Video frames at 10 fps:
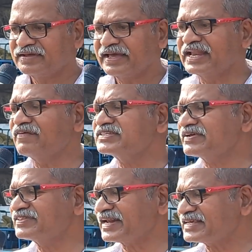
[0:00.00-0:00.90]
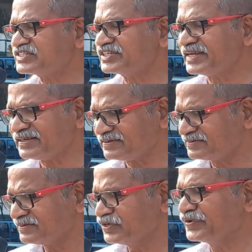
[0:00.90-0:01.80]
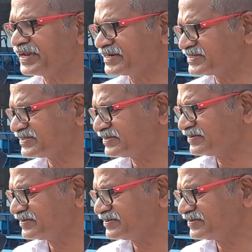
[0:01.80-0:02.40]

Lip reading: Anyone 7th class children? Nutrients.